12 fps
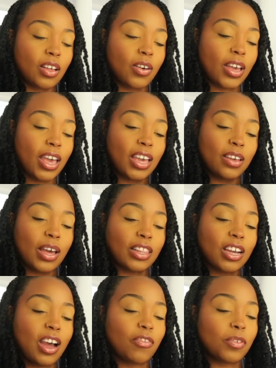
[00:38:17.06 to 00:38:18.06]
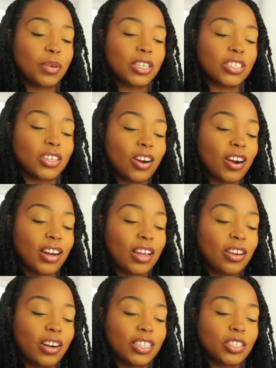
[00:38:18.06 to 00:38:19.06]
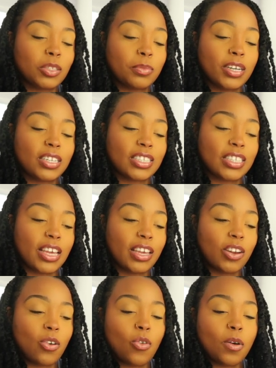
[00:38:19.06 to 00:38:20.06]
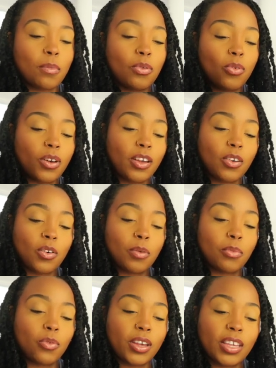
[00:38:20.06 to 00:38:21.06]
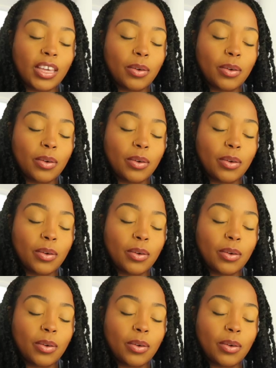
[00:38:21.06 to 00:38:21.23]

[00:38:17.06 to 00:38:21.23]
Okay, got the confirmation card out. Our spirit saying on point, on point.